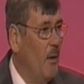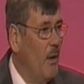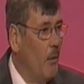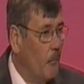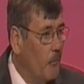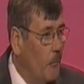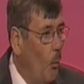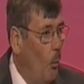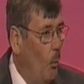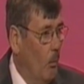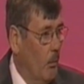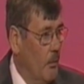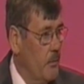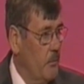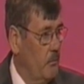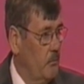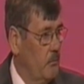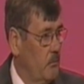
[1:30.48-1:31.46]
Can we
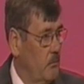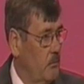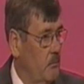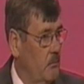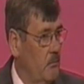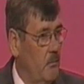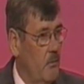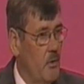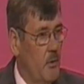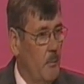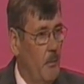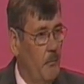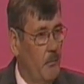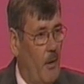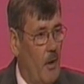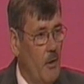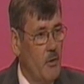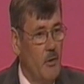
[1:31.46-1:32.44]
afford
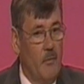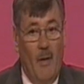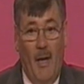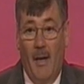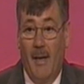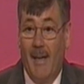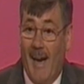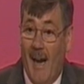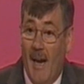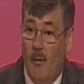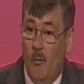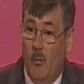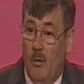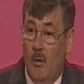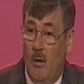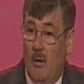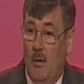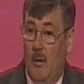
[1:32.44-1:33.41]
to be fighting there?
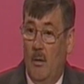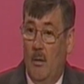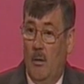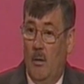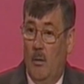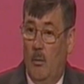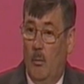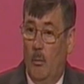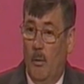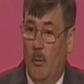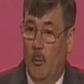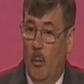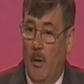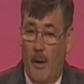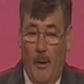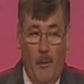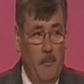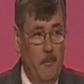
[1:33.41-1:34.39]
Can
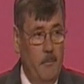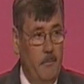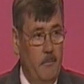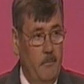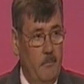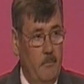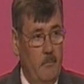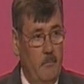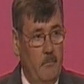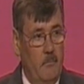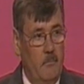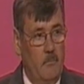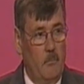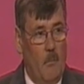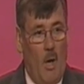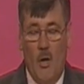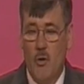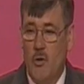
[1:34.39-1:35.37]
we win?
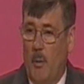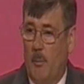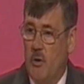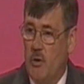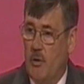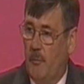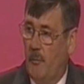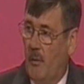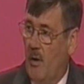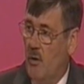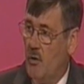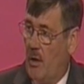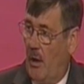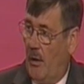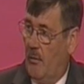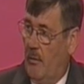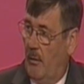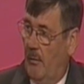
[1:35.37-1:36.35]
My job as
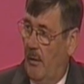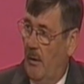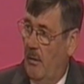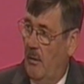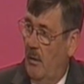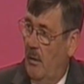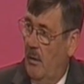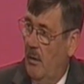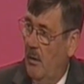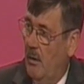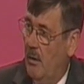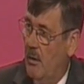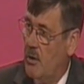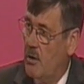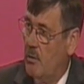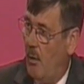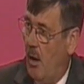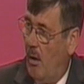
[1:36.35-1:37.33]
Defence Secretary
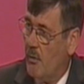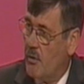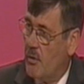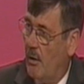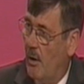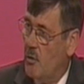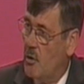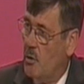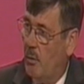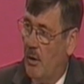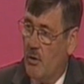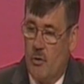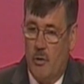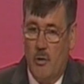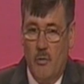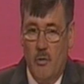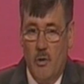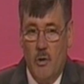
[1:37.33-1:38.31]
is to answer those
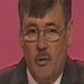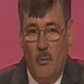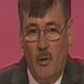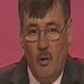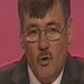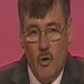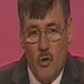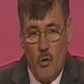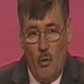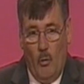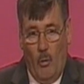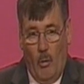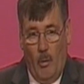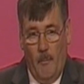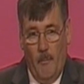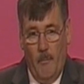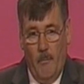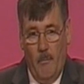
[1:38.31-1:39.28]
questions, to
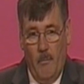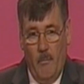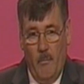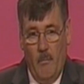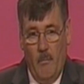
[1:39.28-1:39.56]
ensure